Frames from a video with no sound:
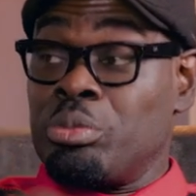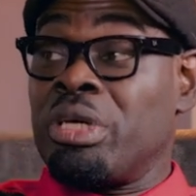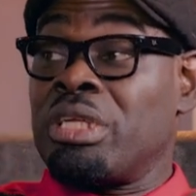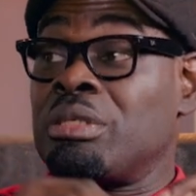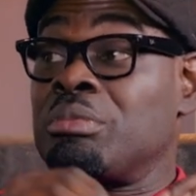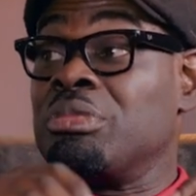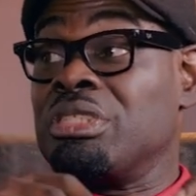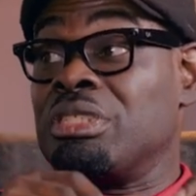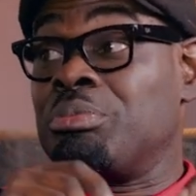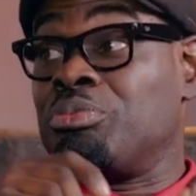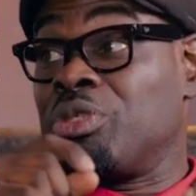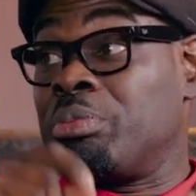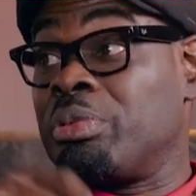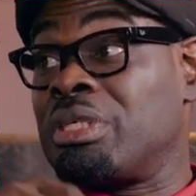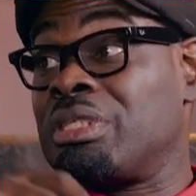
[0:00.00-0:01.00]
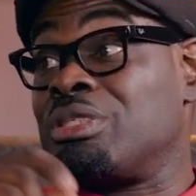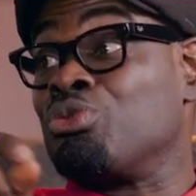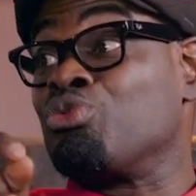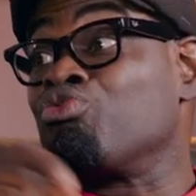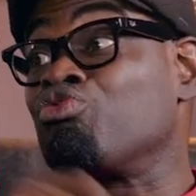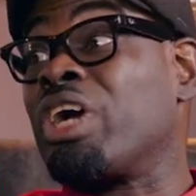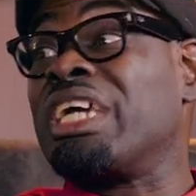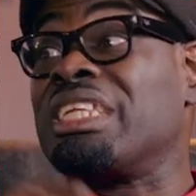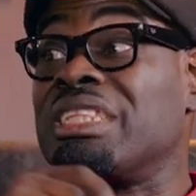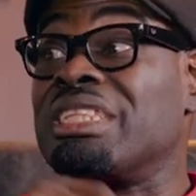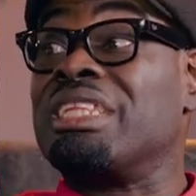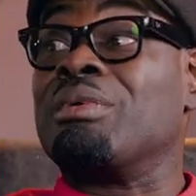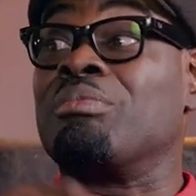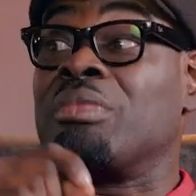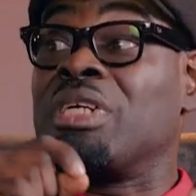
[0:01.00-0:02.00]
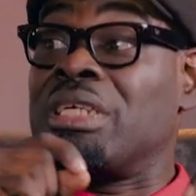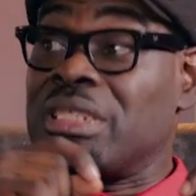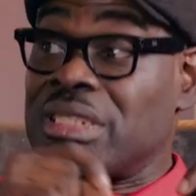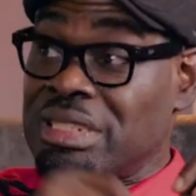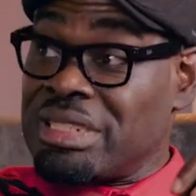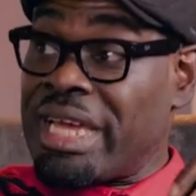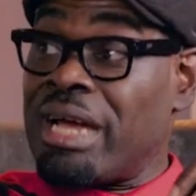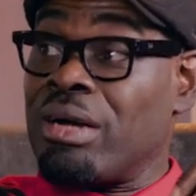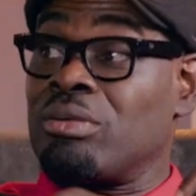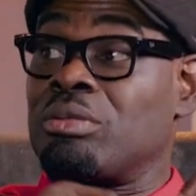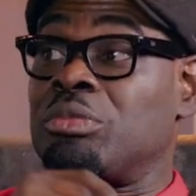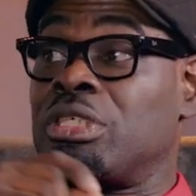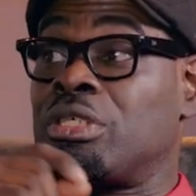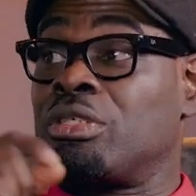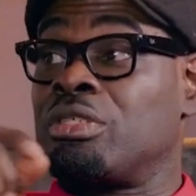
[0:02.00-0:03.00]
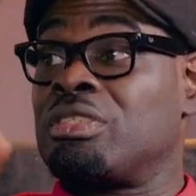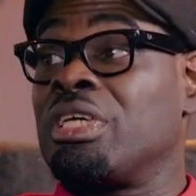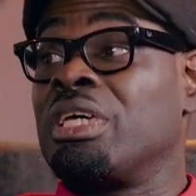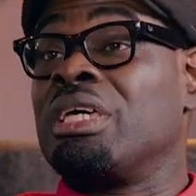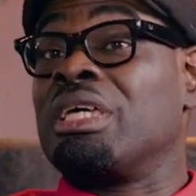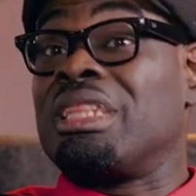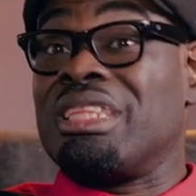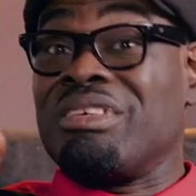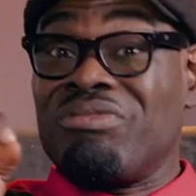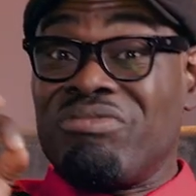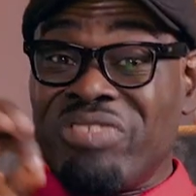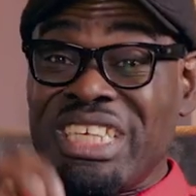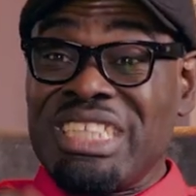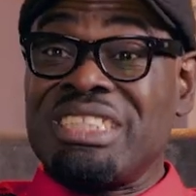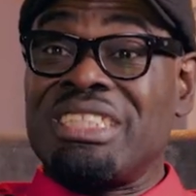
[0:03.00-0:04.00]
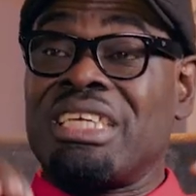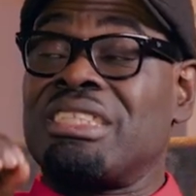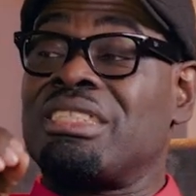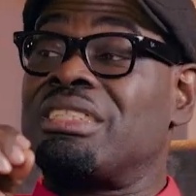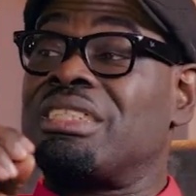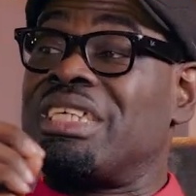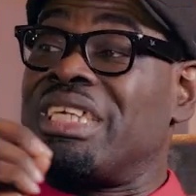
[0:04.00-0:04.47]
You better be prepared to write them down because the faintest